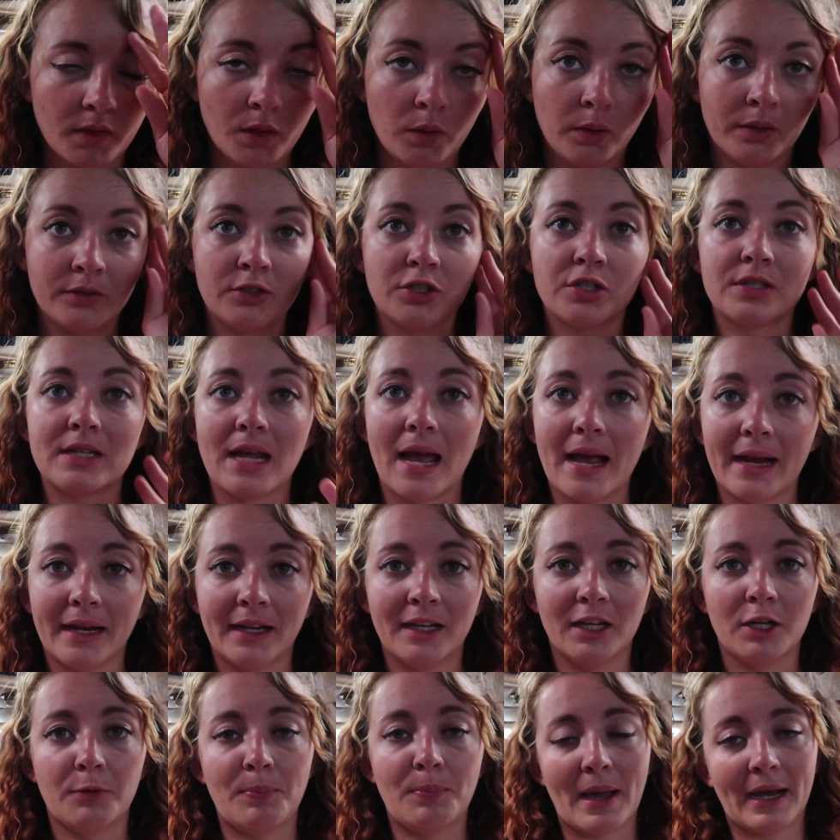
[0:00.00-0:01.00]
We're just
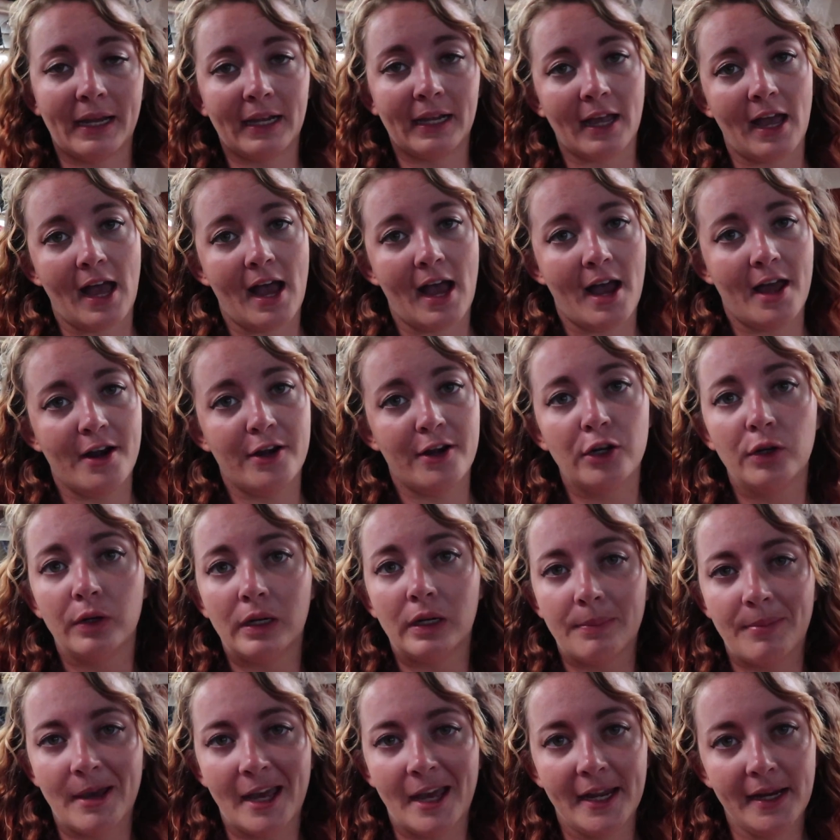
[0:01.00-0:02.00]
anchored back at our
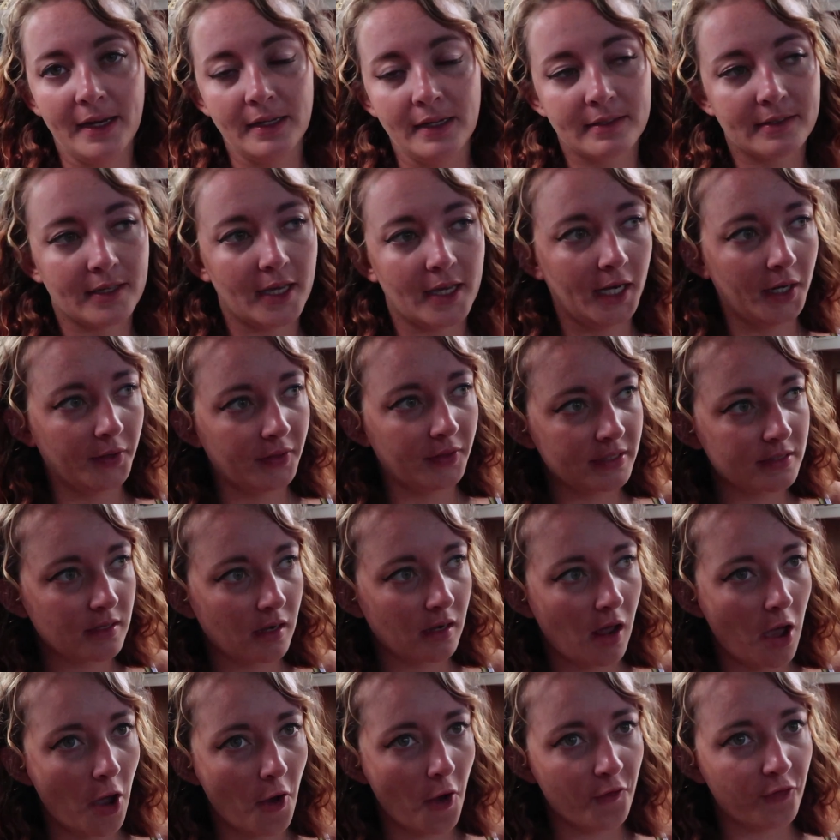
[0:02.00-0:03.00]
nudey bay, so there's a
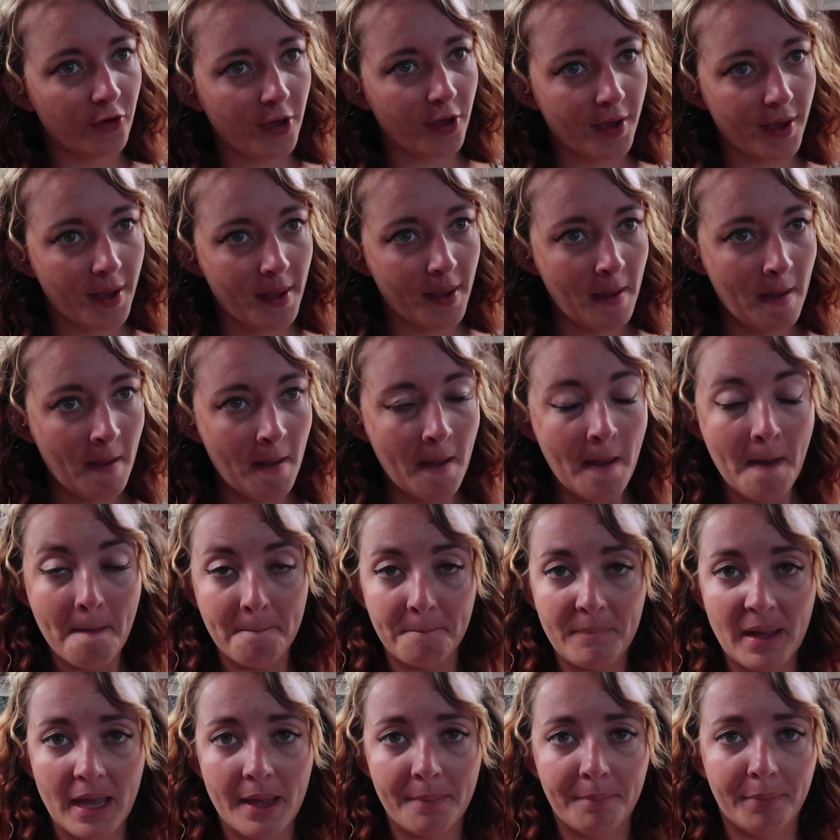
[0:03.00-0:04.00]
lot of
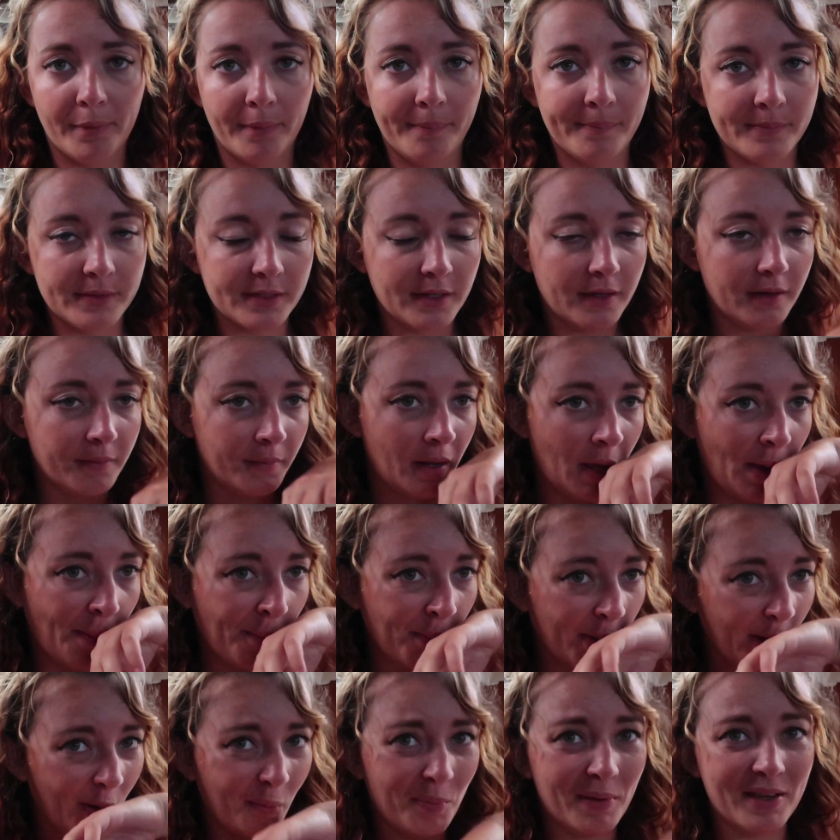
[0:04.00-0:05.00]
bare bums and
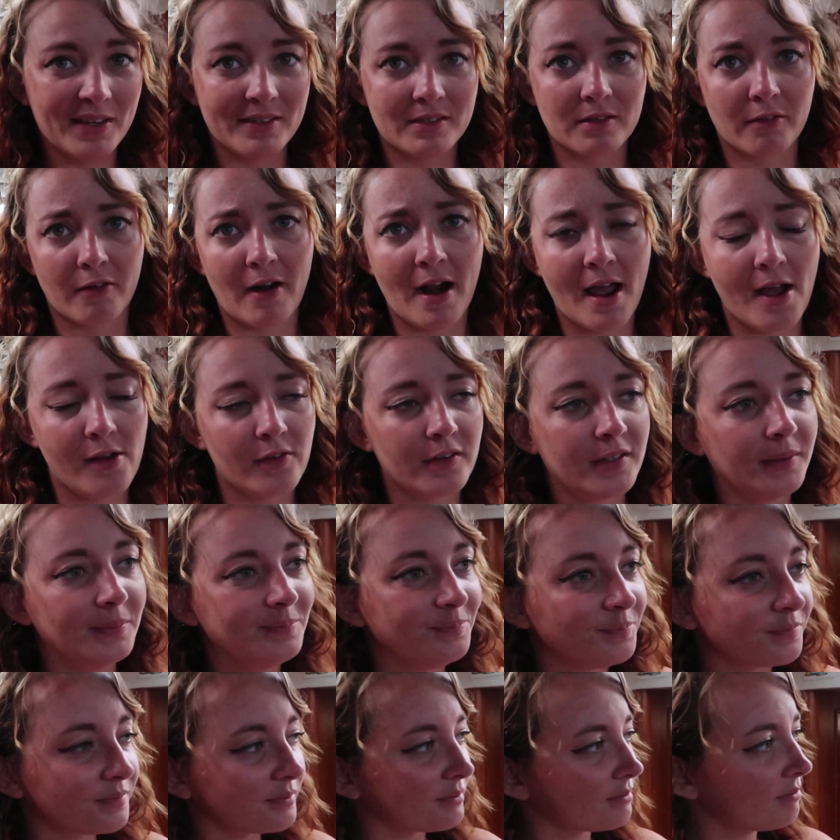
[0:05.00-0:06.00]
boobies around.
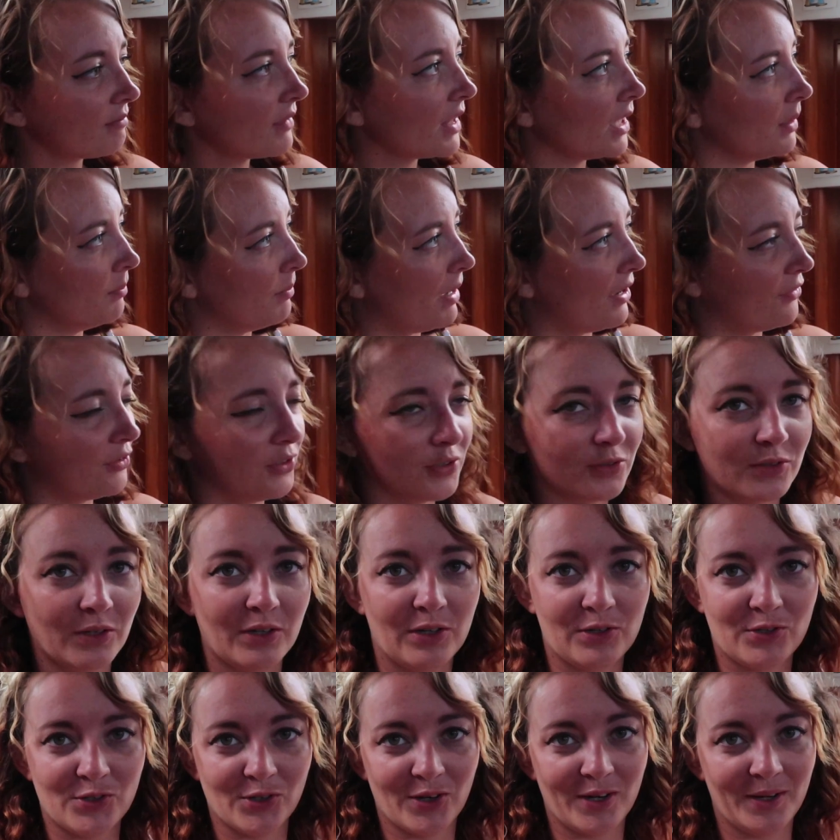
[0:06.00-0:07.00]
Matthew's going
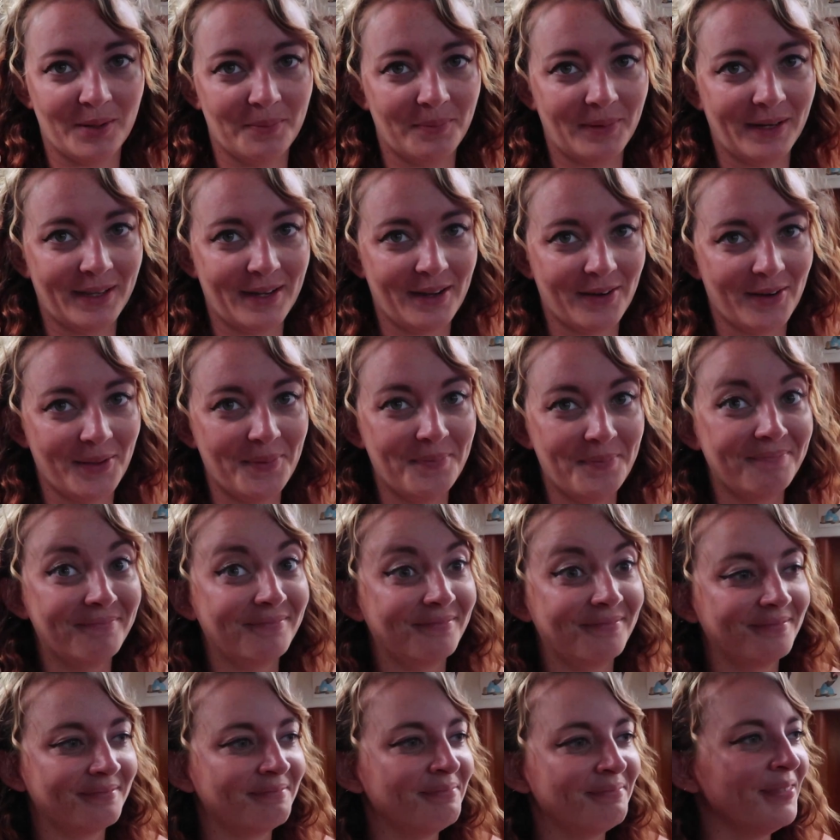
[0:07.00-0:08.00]
to join them later.
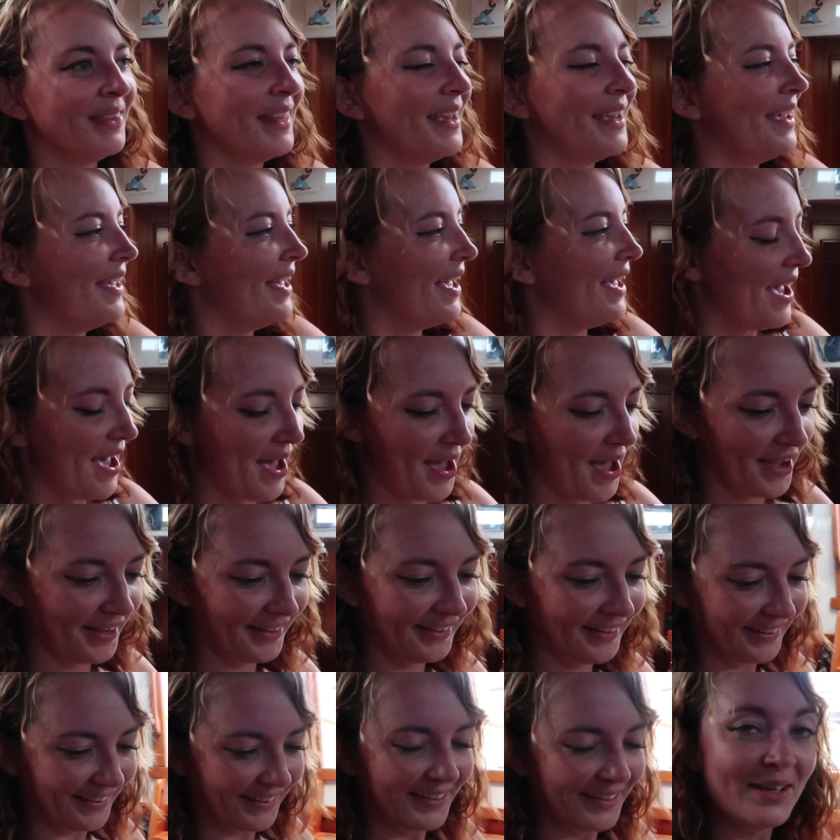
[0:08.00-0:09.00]

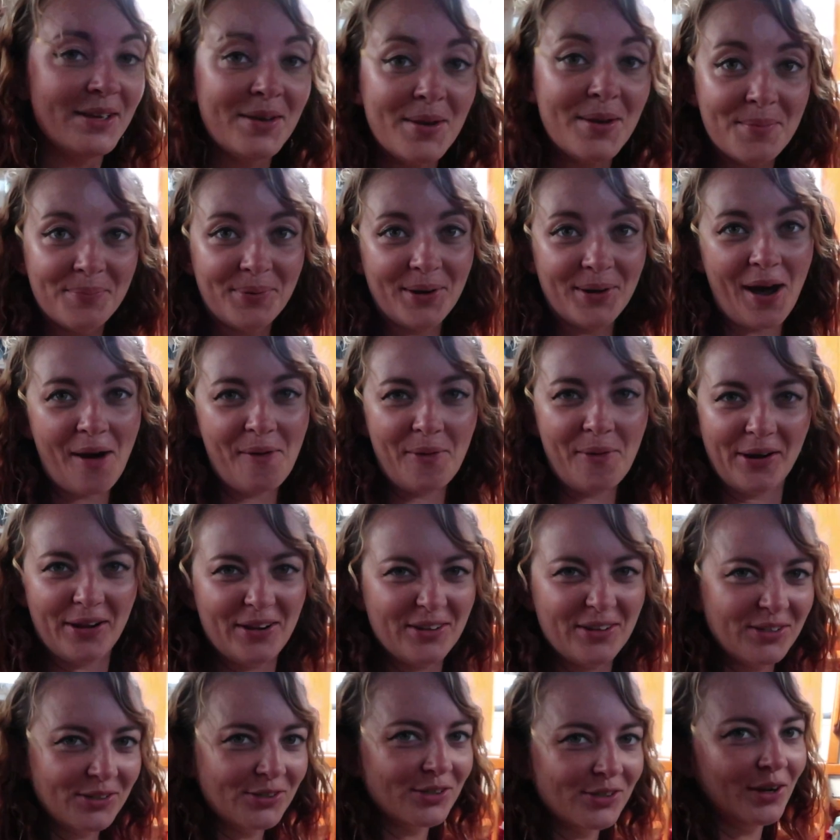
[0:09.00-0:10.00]
But I
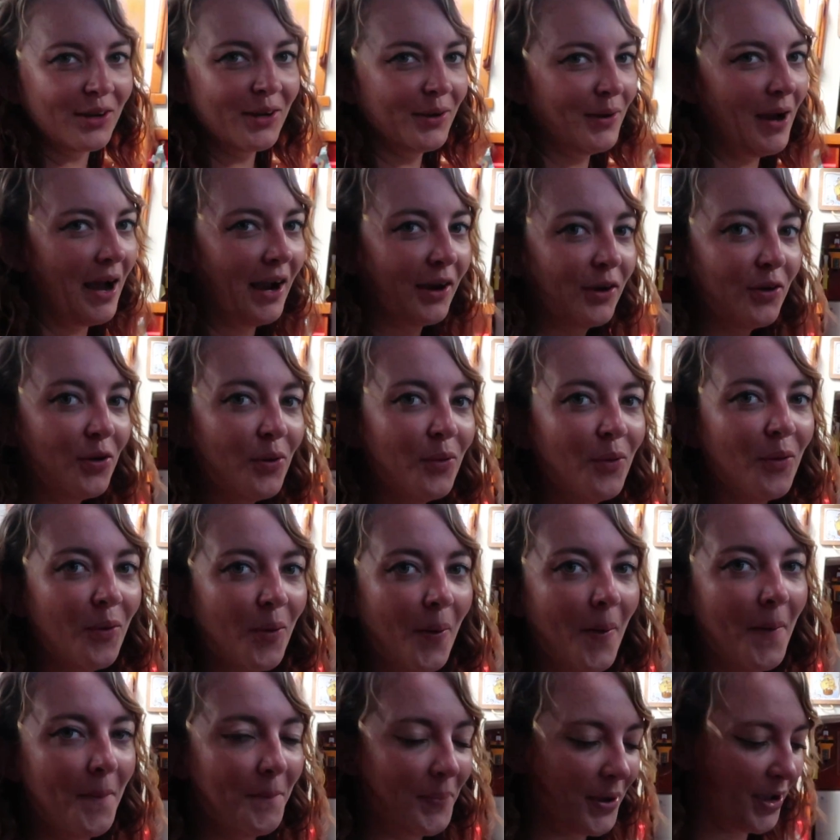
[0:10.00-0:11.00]
wanted to show you our
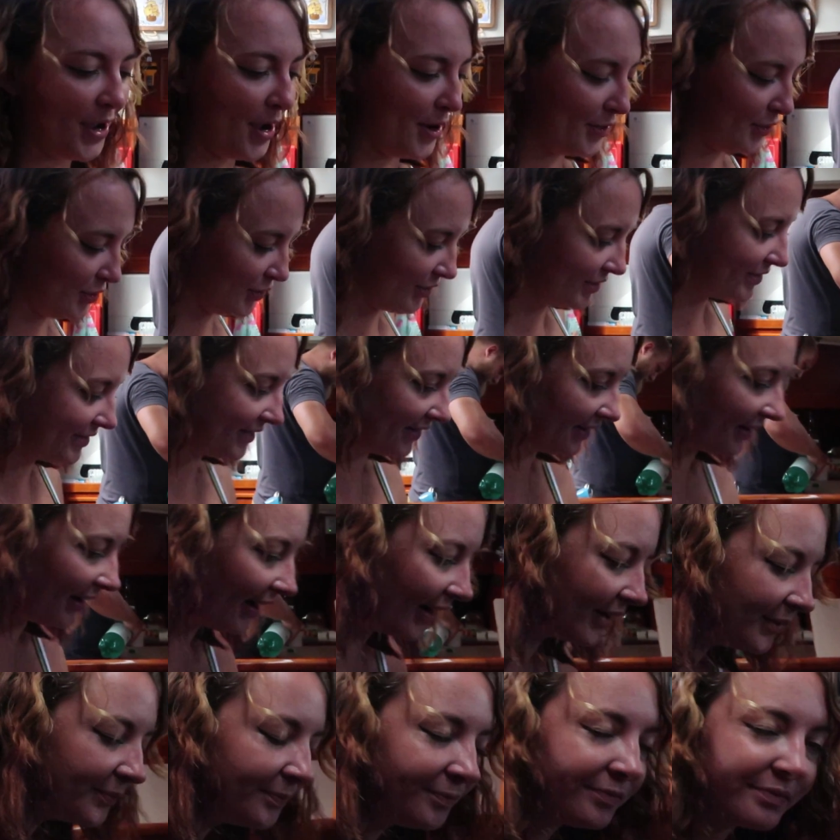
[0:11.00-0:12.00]
cool purchase
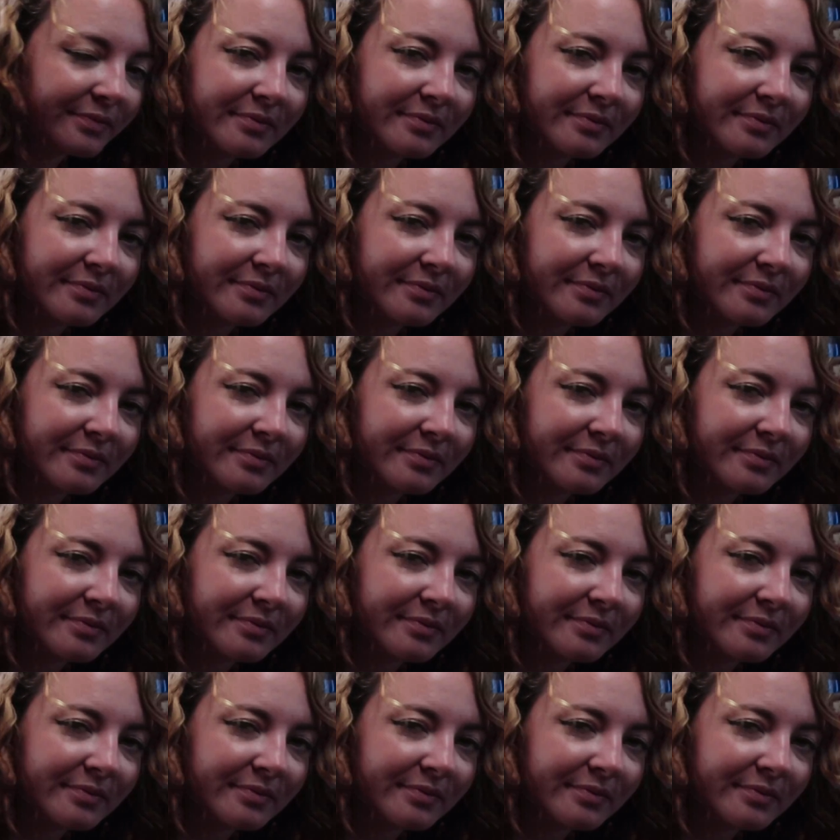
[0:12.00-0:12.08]
today.